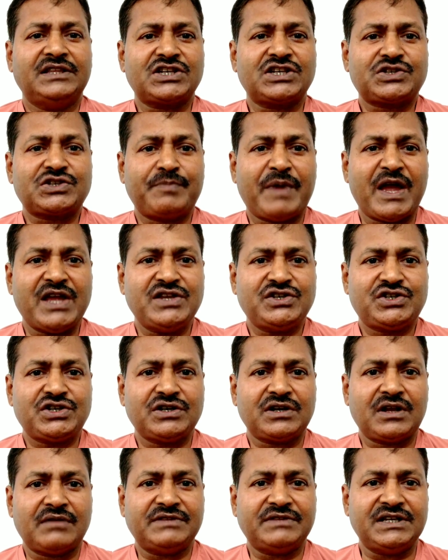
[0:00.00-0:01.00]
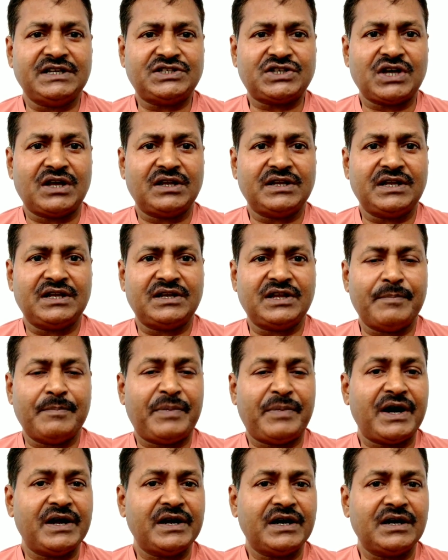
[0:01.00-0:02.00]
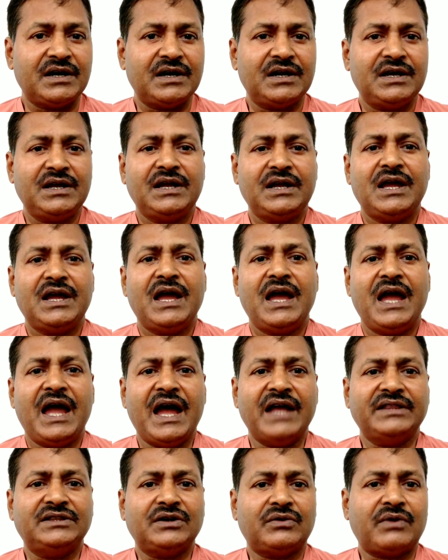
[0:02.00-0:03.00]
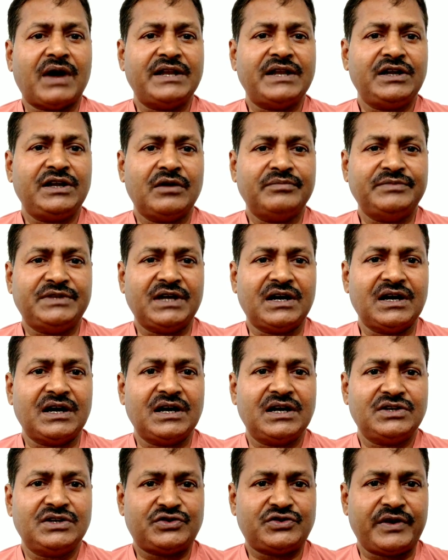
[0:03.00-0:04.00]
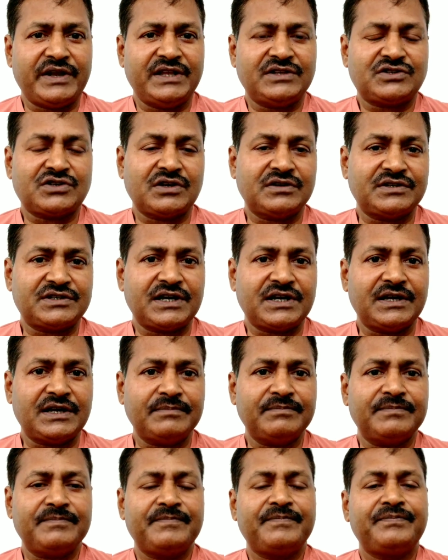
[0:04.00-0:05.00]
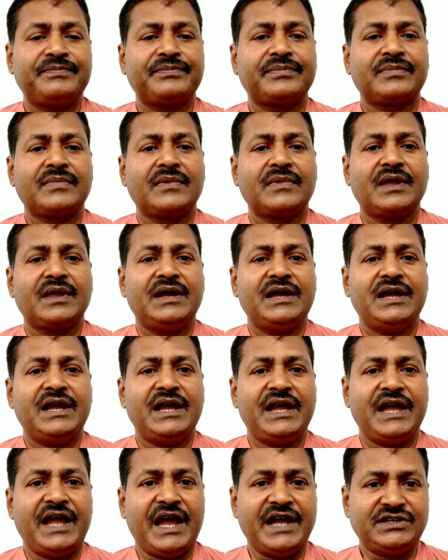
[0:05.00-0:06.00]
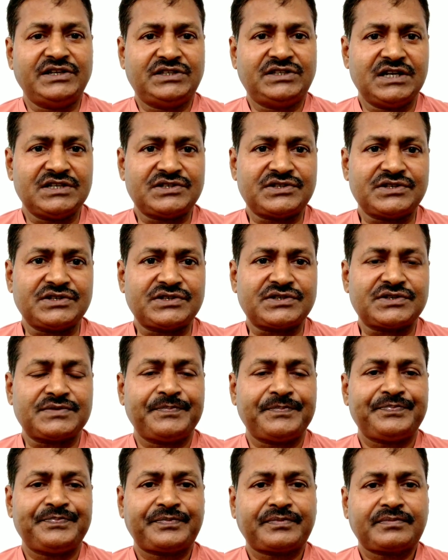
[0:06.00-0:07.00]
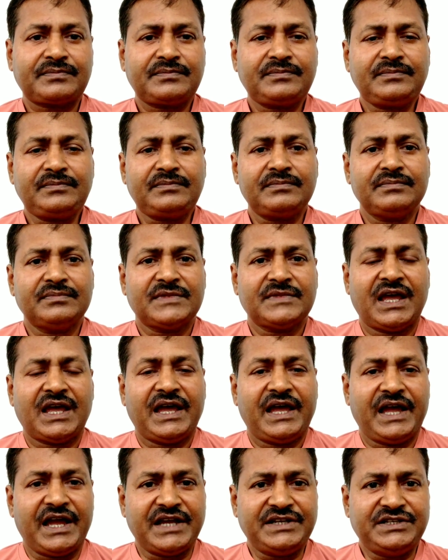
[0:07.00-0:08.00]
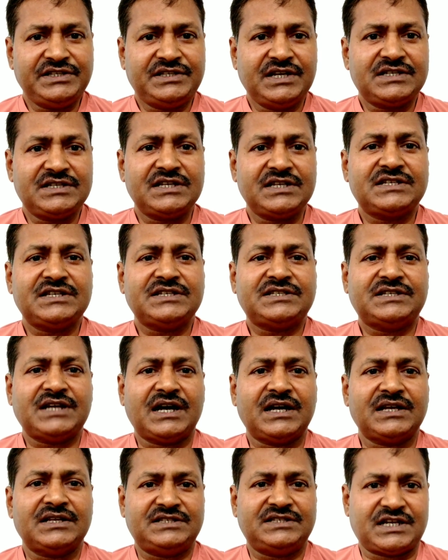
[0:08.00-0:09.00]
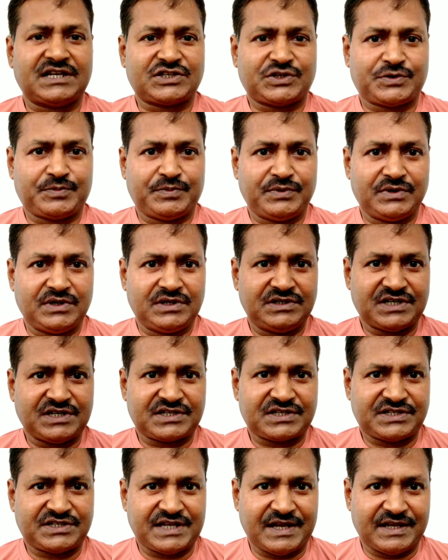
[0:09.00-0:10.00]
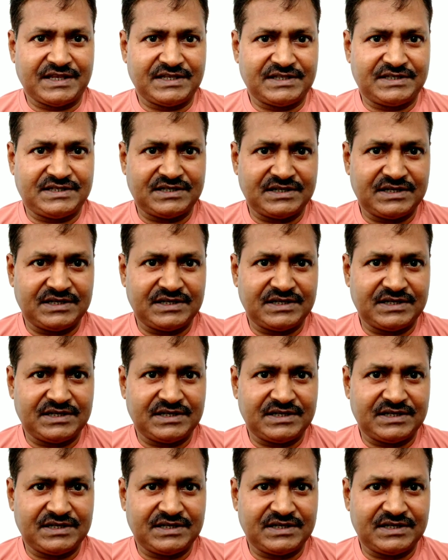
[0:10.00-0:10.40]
the expansion of the Italian Empire, and the running of the trains on time. Antithesis. Antithesis is the juxt juxta